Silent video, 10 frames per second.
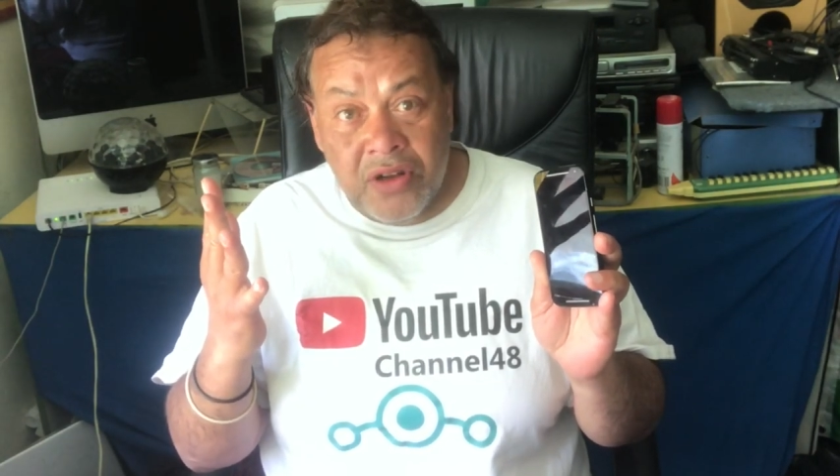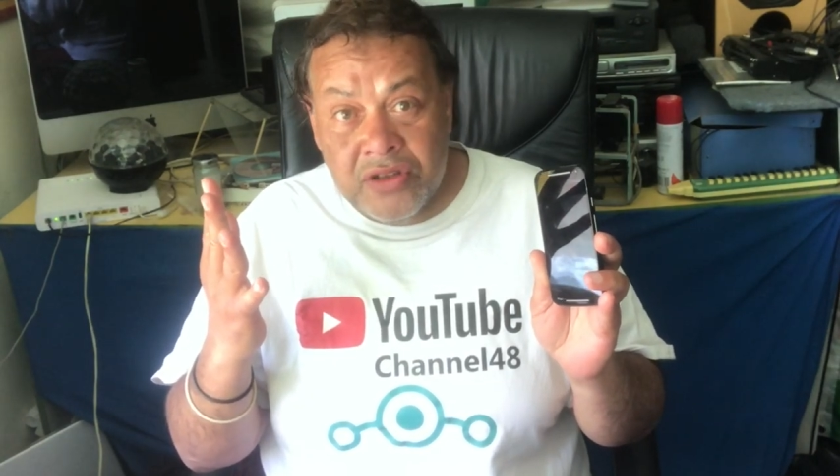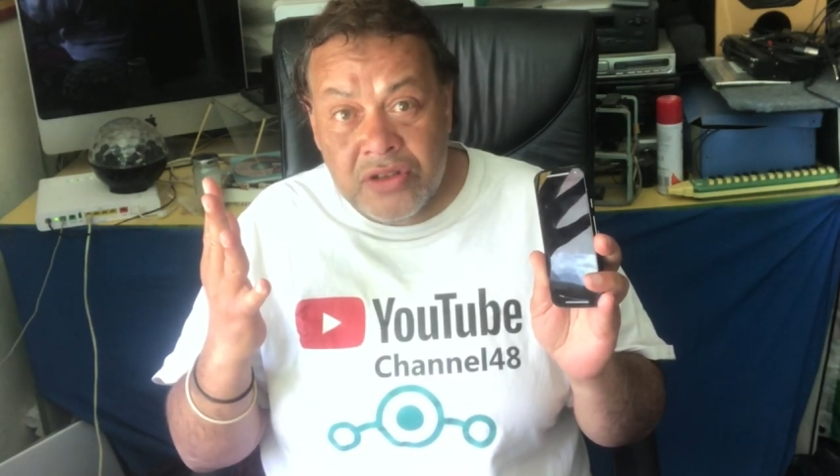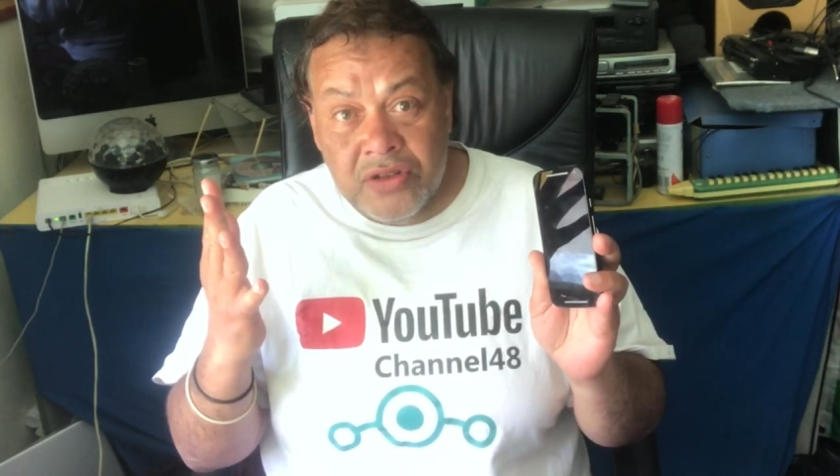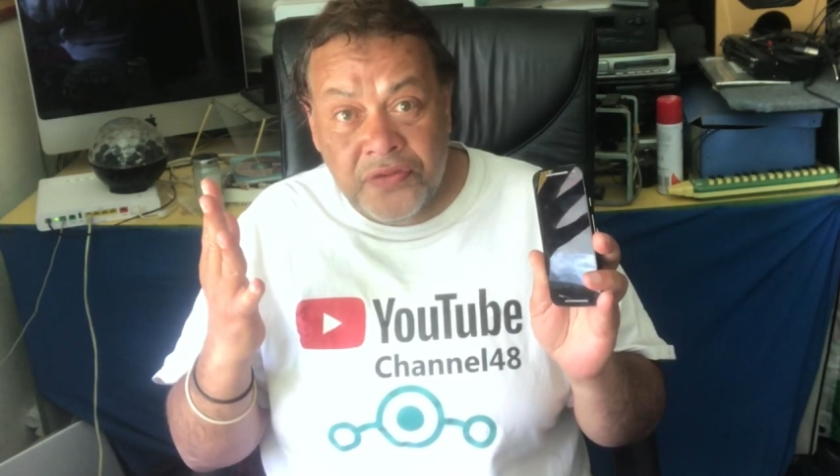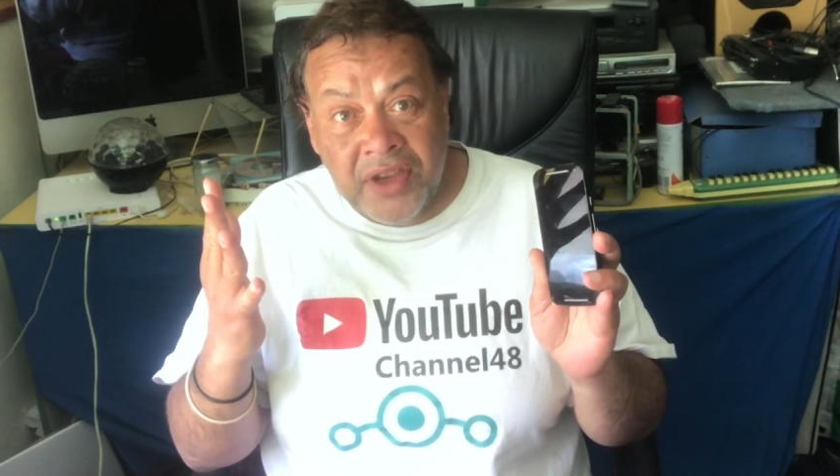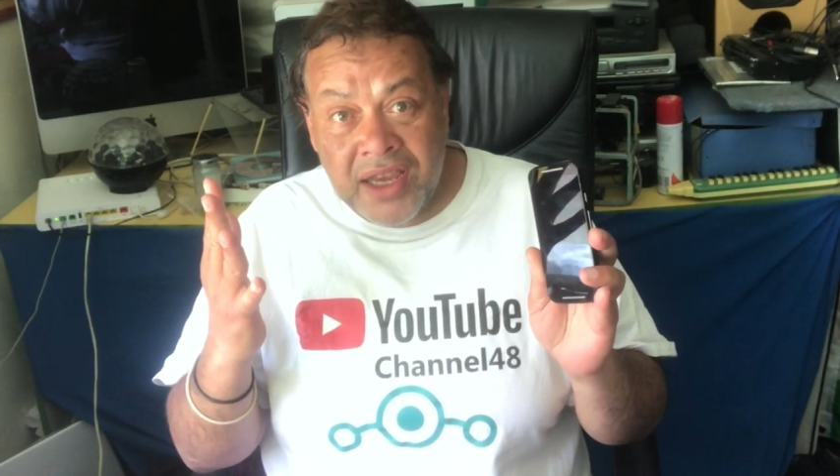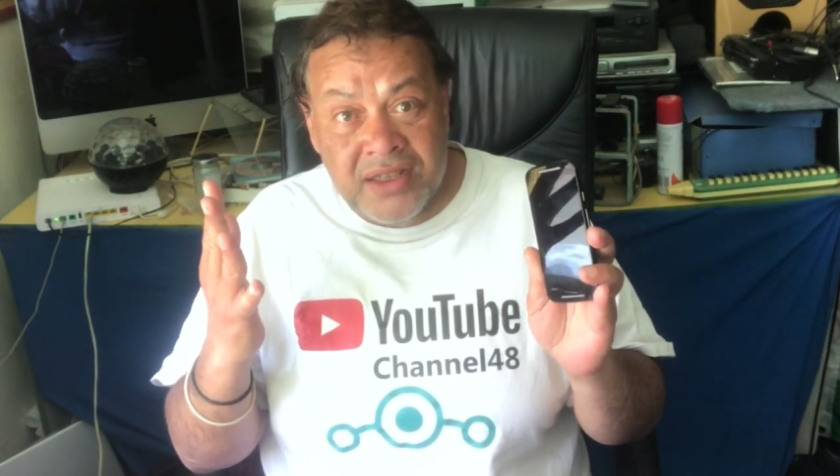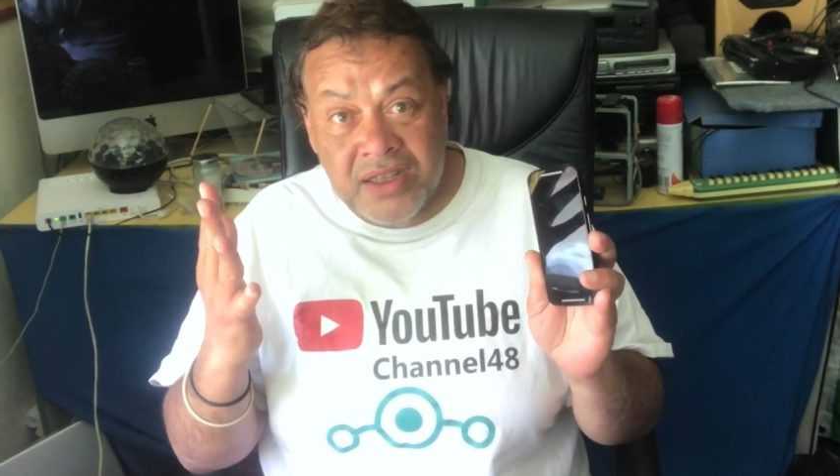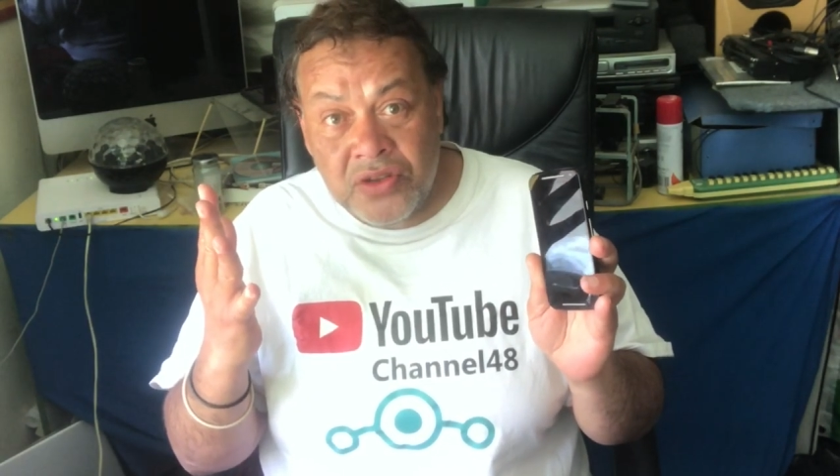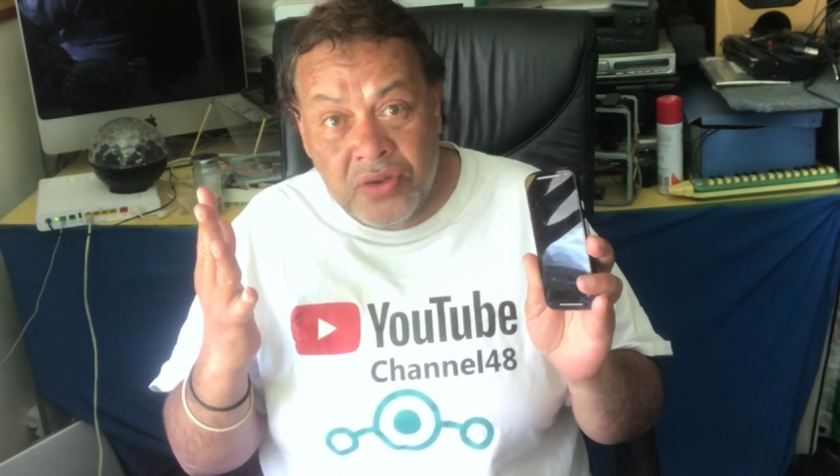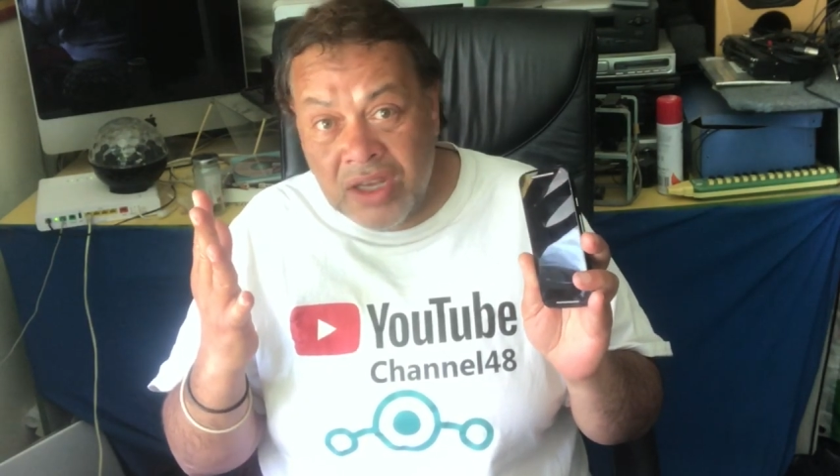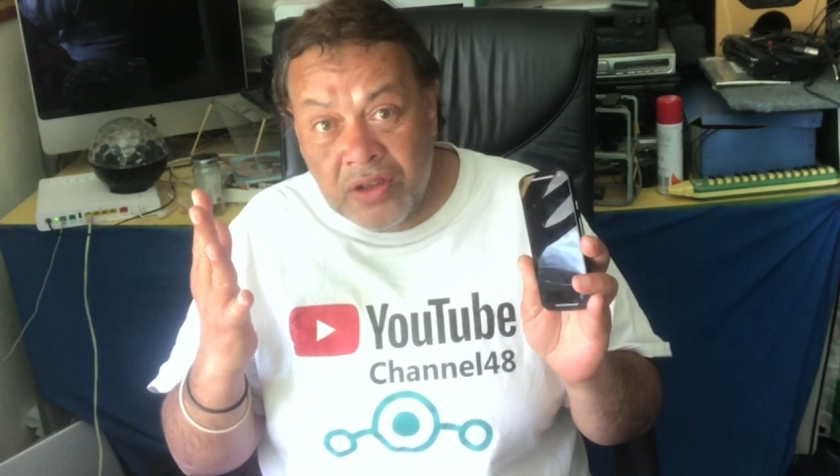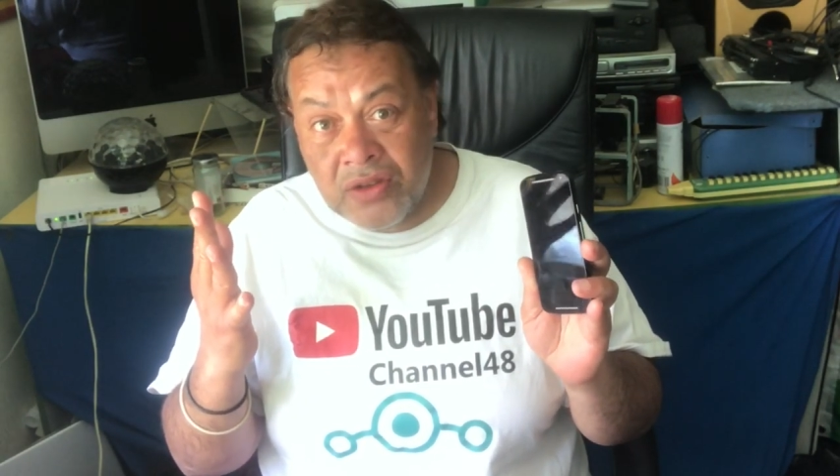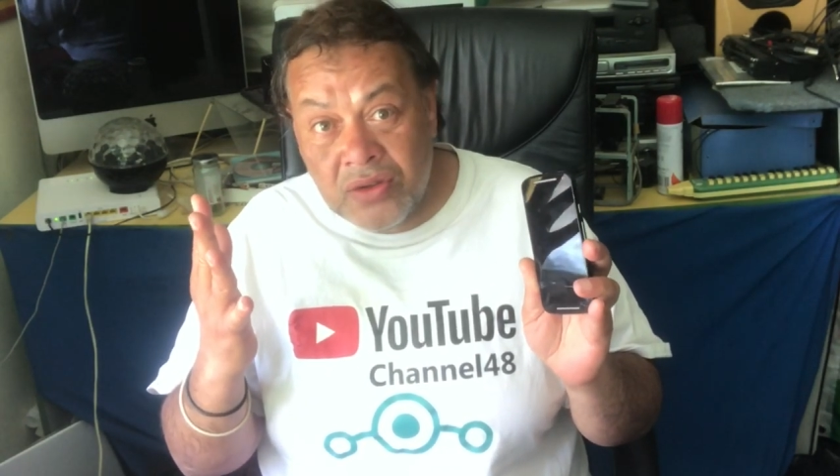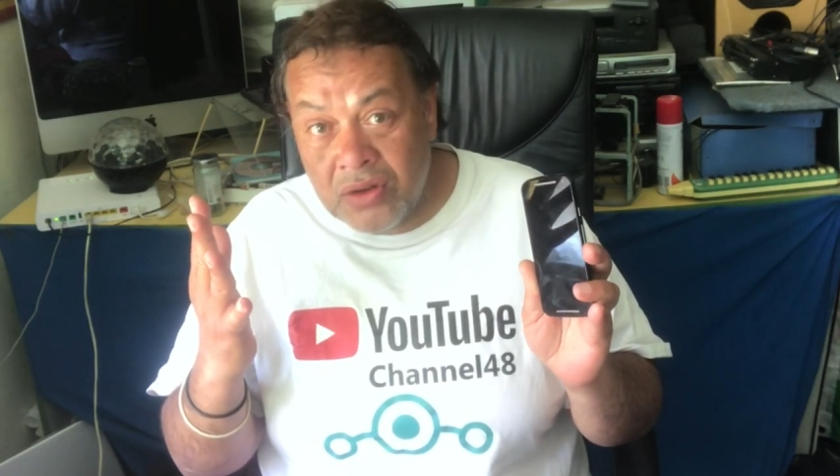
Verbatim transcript: all sorts of rights that you cannot